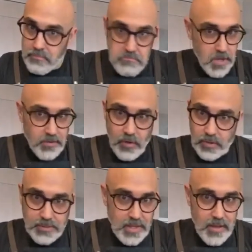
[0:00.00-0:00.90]
Mix it
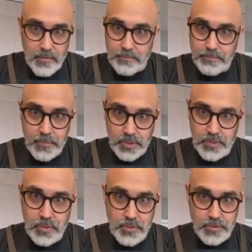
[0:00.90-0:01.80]
all together.
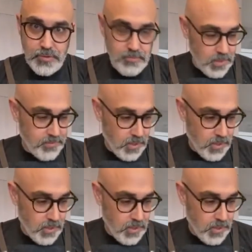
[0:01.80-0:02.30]
It's